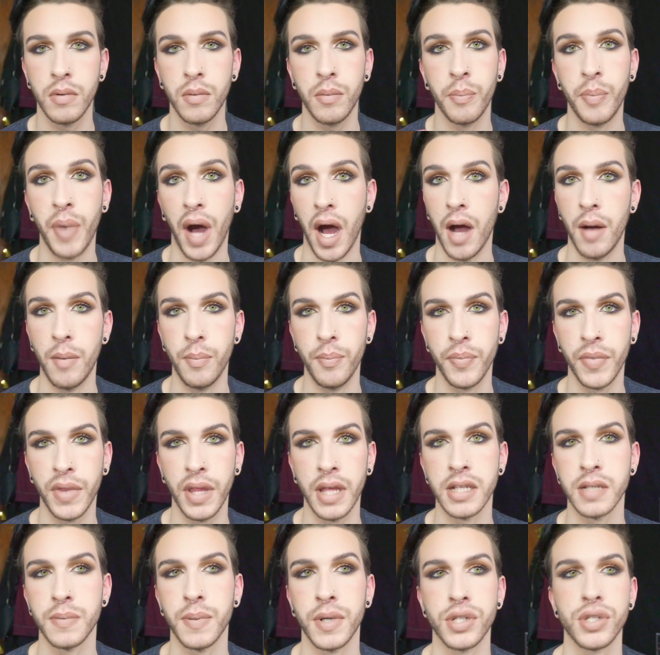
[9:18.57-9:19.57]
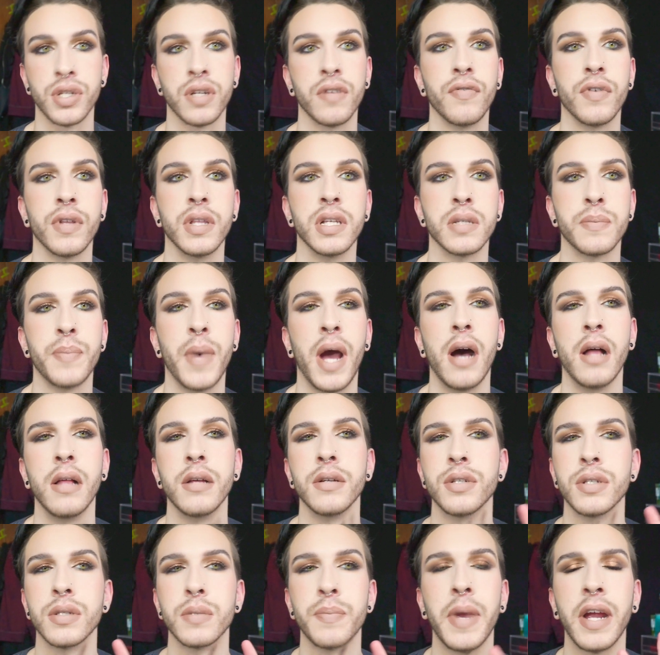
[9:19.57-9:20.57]
bomb, especially for this palette,
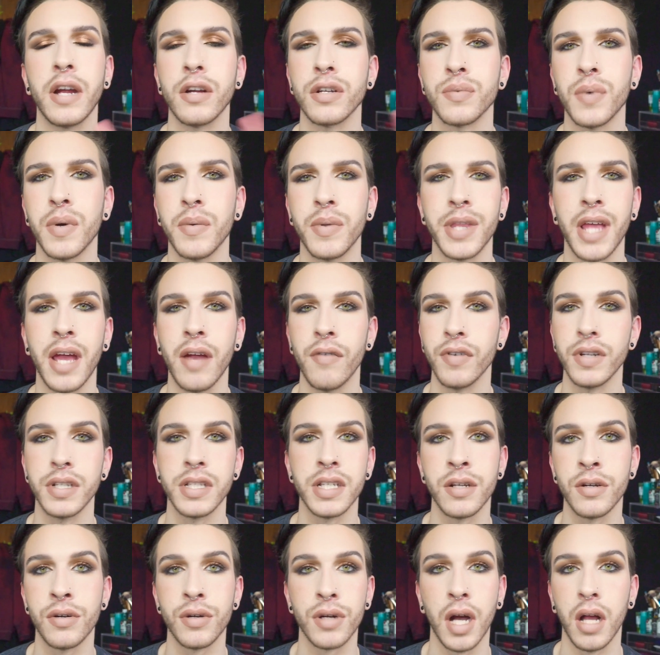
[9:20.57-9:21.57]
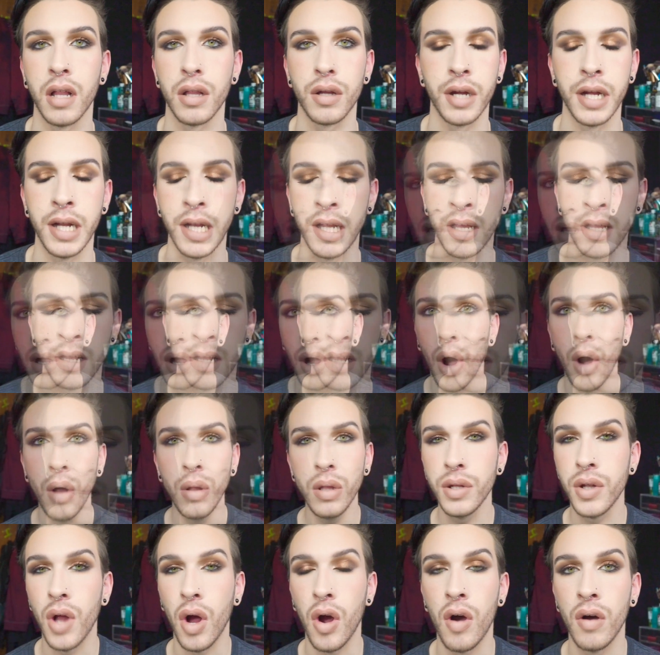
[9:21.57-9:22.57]
just pairs well with every single color in it.
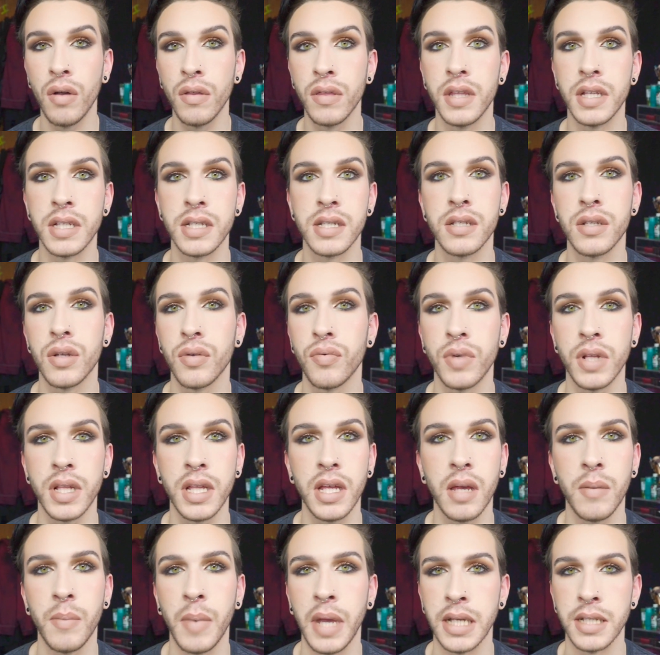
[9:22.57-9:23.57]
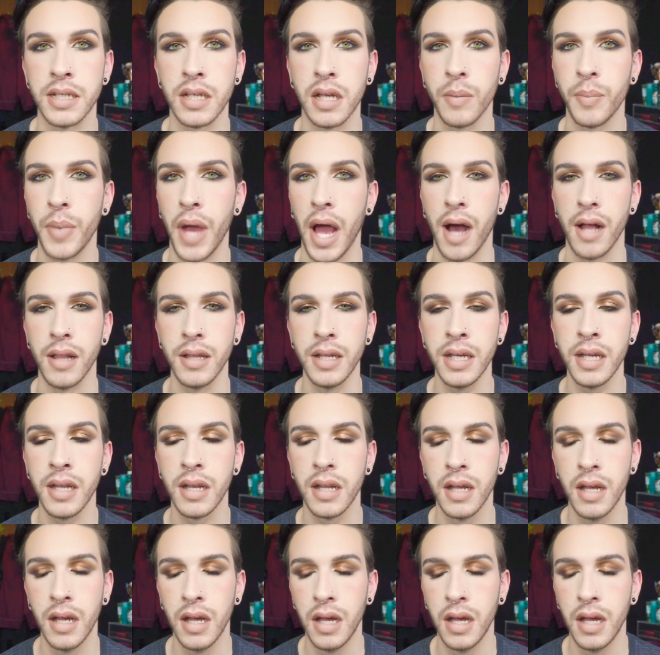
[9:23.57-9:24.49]
All in all, this is a really amazing palette.